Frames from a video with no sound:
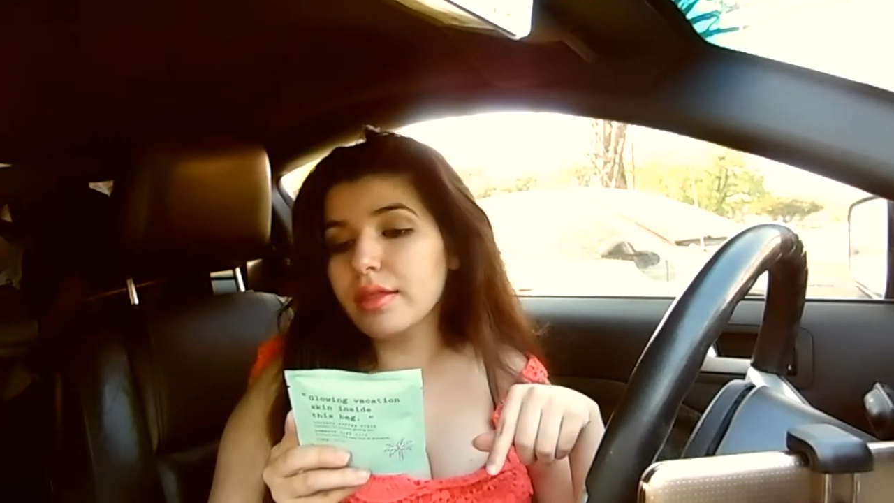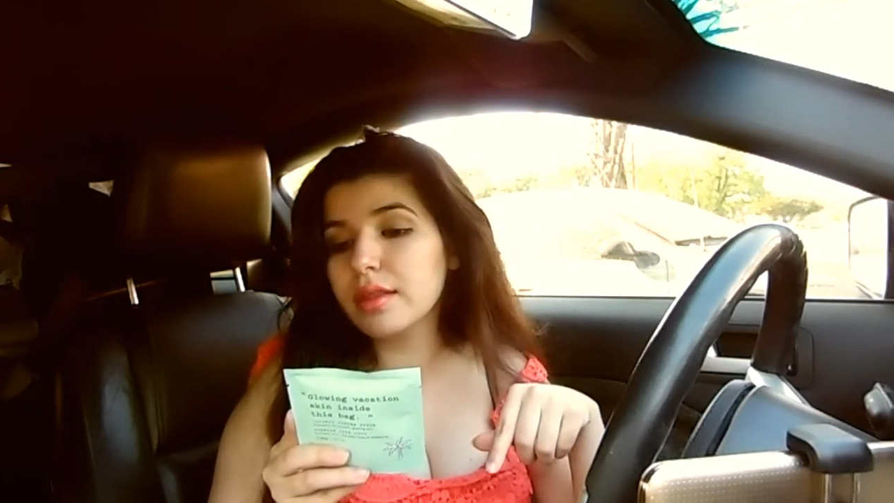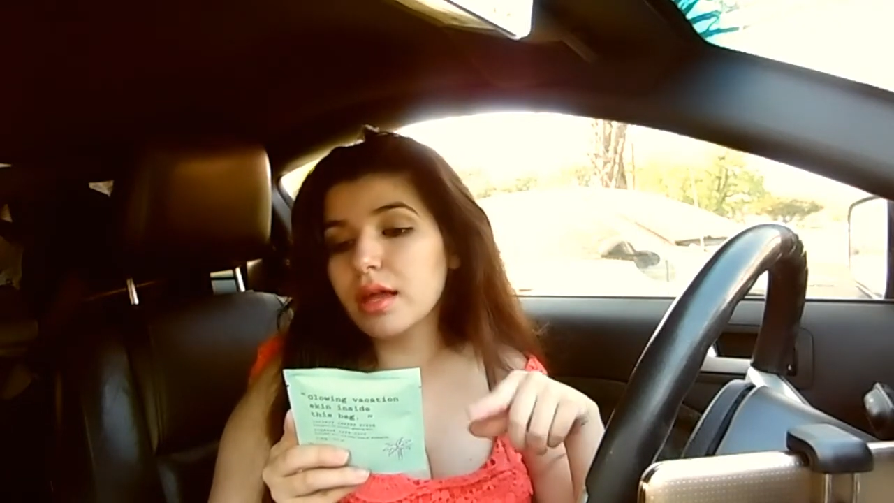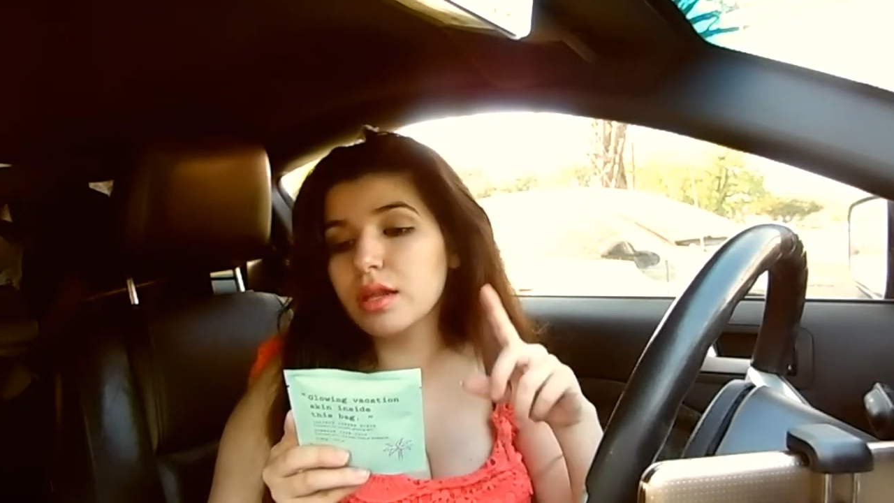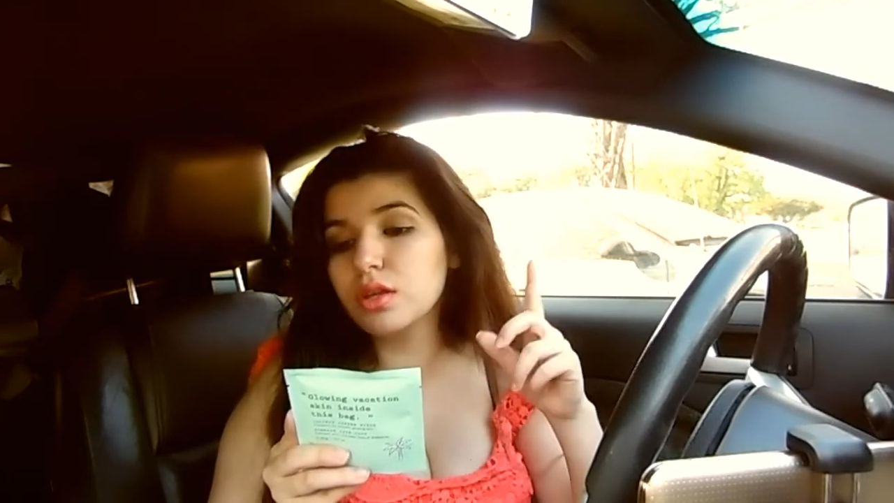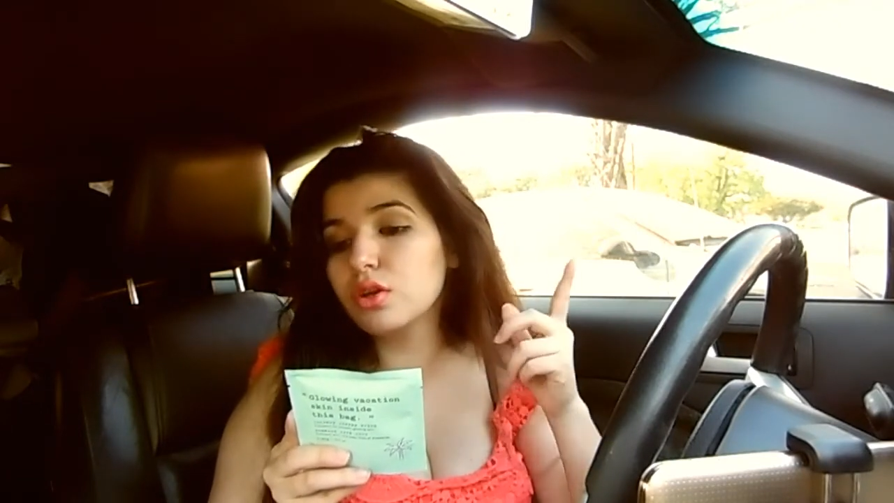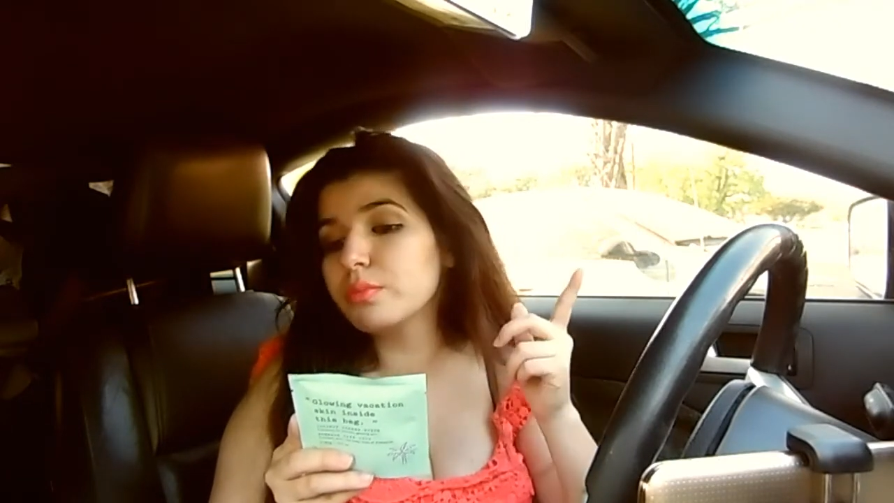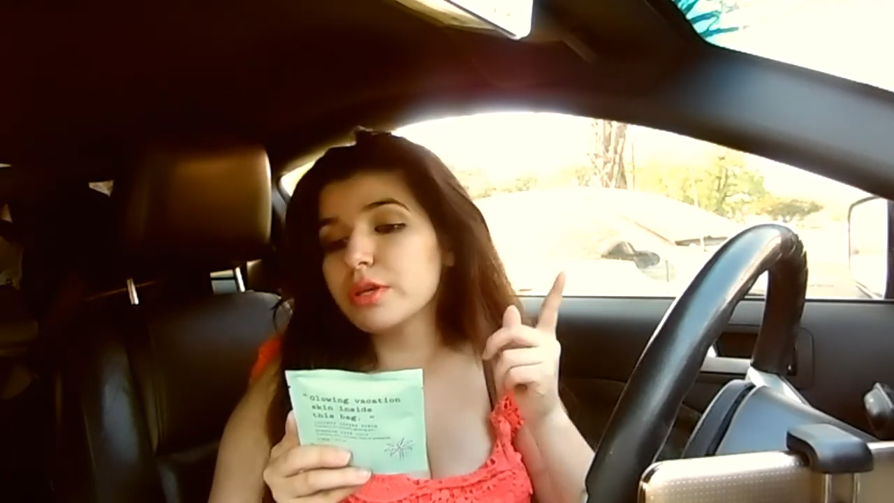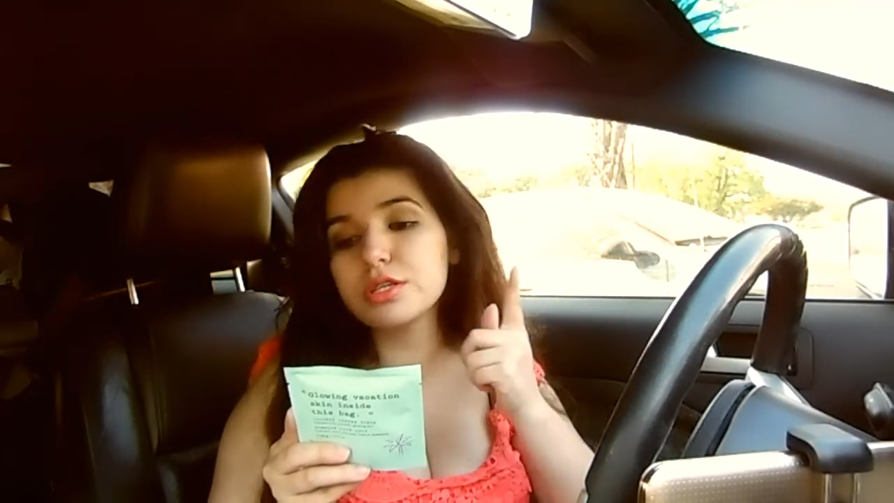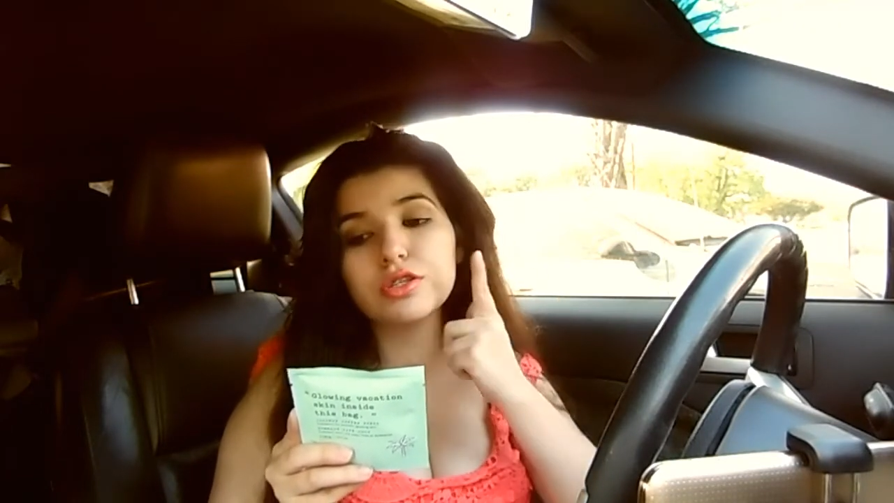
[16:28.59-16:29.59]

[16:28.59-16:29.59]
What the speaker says: And then you'll be